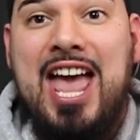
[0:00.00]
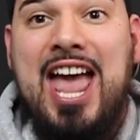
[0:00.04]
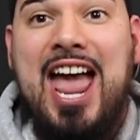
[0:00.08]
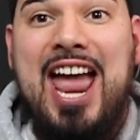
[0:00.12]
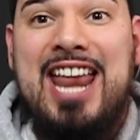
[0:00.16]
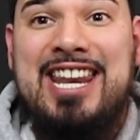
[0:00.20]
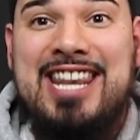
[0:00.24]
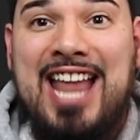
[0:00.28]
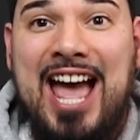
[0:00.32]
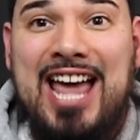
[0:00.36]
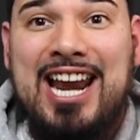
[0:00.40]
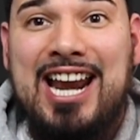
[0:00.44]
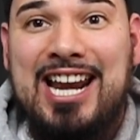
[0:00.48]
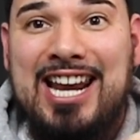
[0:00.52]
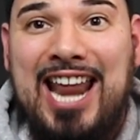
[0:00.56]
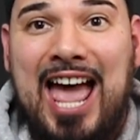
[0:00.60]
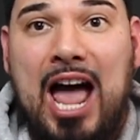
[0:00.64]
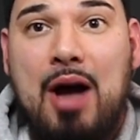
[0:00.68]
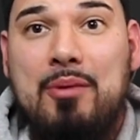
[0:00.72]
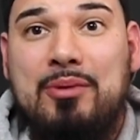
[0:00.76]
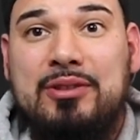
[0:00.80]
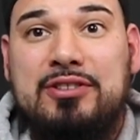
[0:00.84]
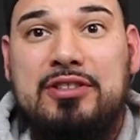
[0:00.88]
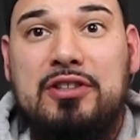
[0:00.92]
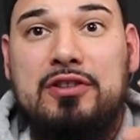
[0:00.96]
and not
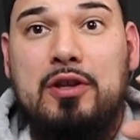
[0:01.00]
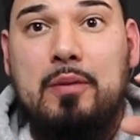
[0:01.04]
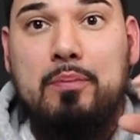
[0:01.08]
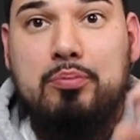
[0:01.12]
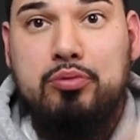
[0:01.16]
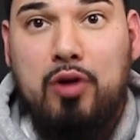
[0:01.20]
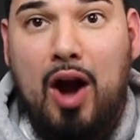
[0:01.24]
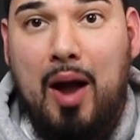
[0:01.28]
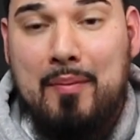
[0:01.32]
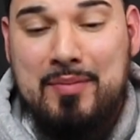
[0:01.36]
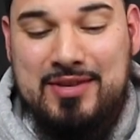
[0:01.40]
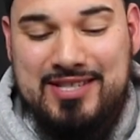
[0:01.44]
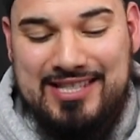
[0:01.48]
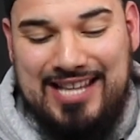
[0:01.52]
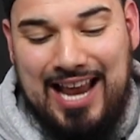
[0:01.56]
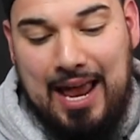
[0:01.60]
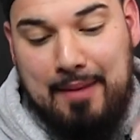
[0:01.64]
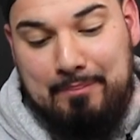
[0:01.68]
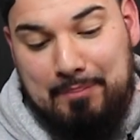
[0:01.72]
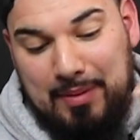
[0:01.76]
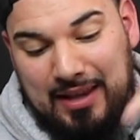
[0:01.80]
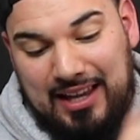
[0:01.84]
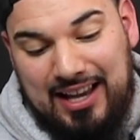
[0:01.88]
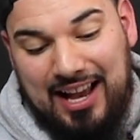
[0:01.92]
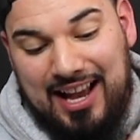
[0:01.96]
allowed into the promised
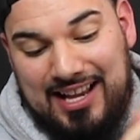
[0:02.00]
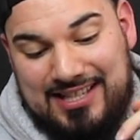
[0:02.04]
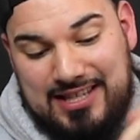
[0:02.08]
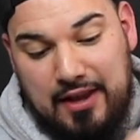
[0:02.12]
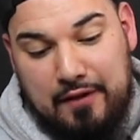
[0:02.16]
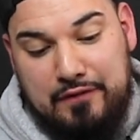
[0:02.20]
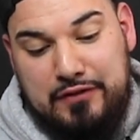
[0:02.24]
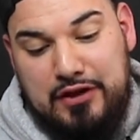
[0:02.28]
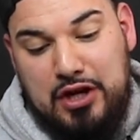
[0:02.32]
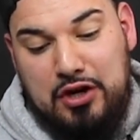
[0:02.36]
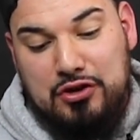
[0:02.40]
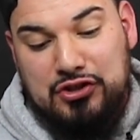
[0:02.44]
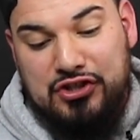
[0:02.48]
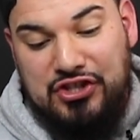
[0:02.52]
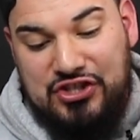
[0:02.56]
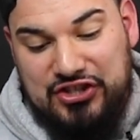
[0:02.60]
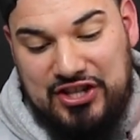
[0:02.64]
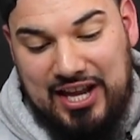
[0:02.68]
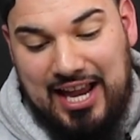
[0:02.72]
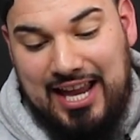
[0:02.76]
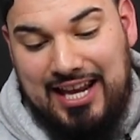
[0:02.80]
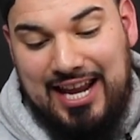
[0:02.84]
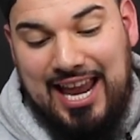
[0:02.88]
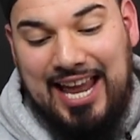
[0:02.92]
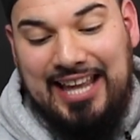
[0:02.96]
land because of their
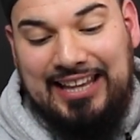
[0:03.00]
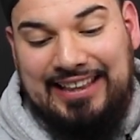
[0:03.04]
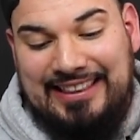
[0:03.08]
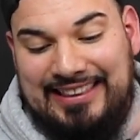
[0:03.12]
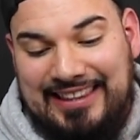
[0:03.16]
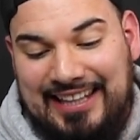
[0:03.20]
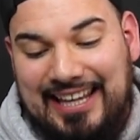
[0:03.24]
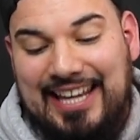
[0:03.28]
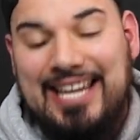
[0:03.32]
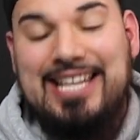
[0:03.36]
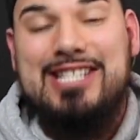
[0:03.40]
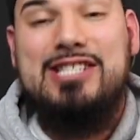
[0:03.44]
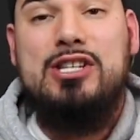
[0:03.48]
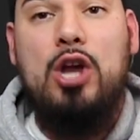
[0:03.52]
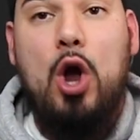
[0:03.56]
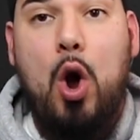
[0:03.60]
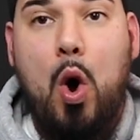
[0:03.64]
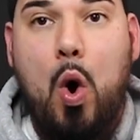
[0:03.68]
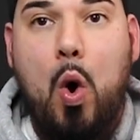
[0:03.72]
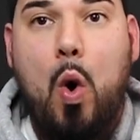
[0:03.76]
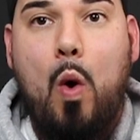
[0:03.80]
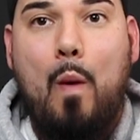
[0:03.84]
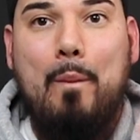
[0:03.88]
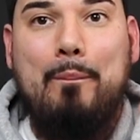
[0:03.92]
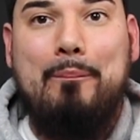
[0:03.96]
sin and
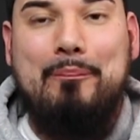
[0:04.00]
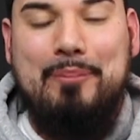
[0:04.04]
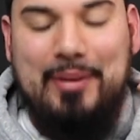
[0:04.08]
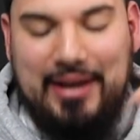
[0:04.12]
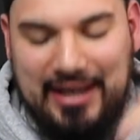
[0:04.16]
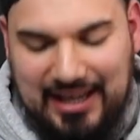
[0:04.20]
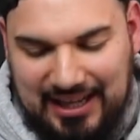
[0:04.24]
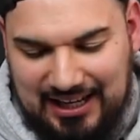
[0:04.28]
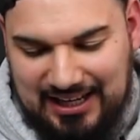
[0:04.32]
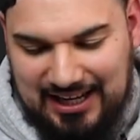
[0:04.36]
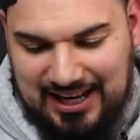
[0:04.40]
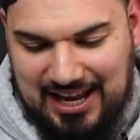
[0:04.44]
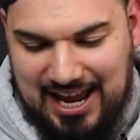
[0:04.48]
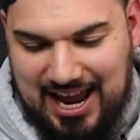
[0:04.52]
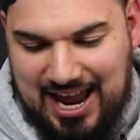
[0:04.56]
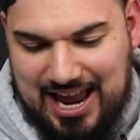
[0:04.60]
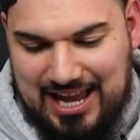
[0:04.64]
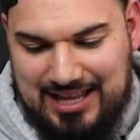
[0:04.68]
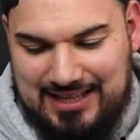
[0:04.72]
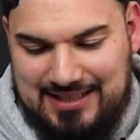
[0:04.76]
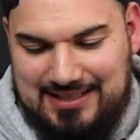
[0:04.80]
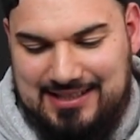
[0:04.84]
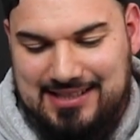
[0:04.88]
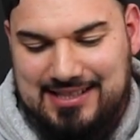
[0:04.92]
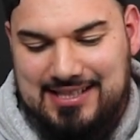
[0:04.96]

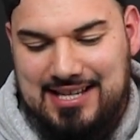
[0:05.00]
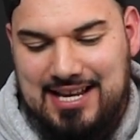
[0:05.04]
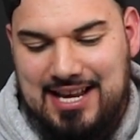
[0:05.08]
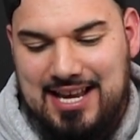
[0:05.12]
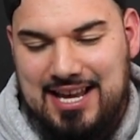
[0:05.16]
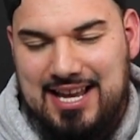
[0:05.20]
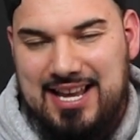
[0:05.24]
disobedience?